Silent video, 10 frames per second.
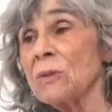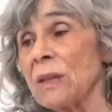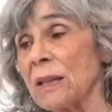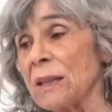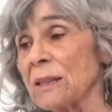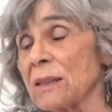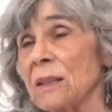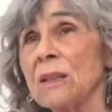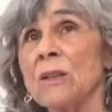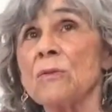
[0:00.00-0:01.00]
you get this
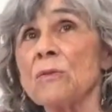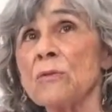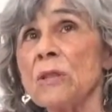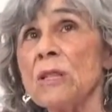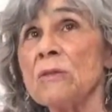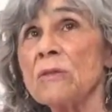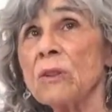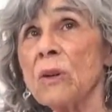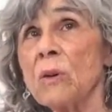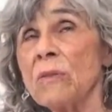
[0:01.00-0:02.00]
free
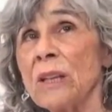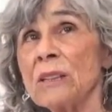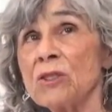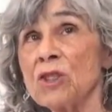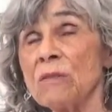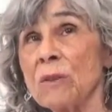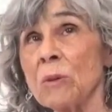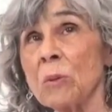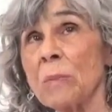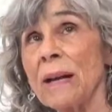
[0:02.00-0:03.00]
flow of energy from
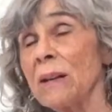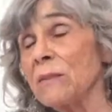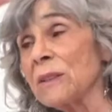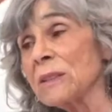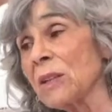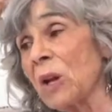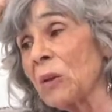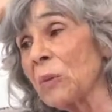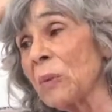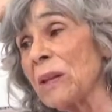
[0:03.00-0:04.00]
your pelvis
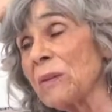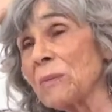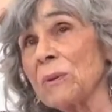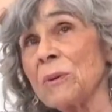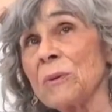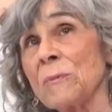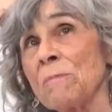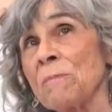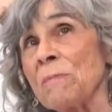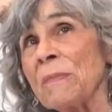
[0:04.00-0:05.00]
all the way through.
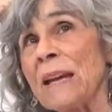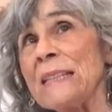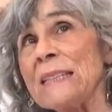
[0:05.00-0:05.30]
And